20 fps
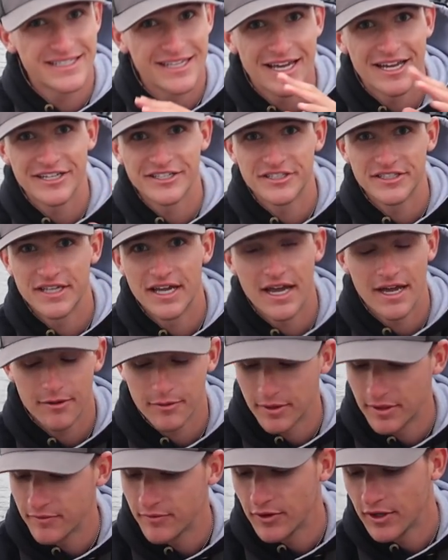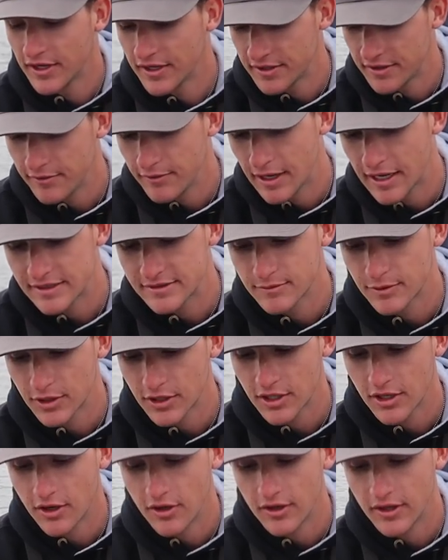slash sack, whatever the heck you guys
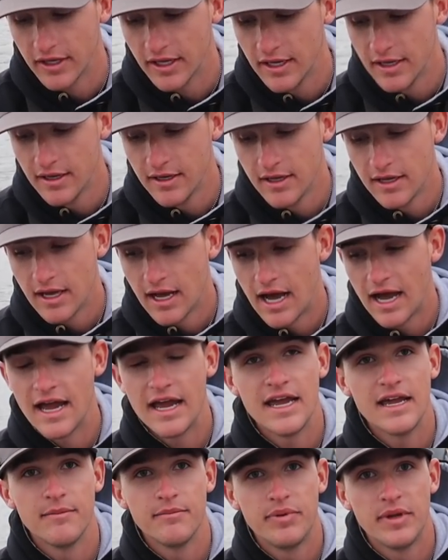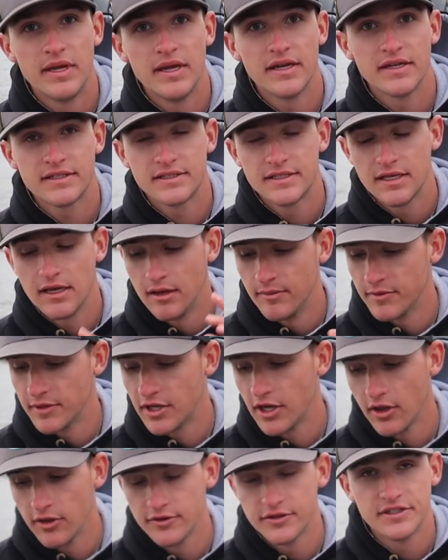wanna call it, I handpicked um, the
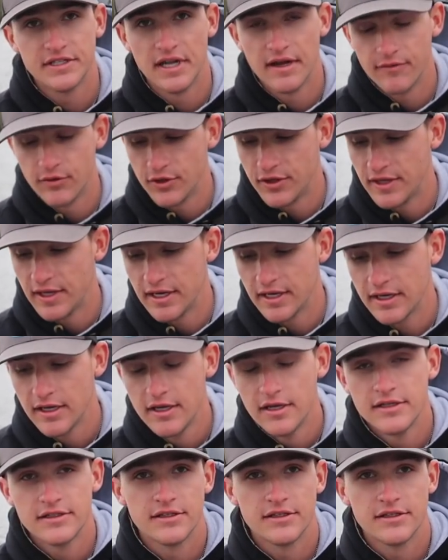colors and everything.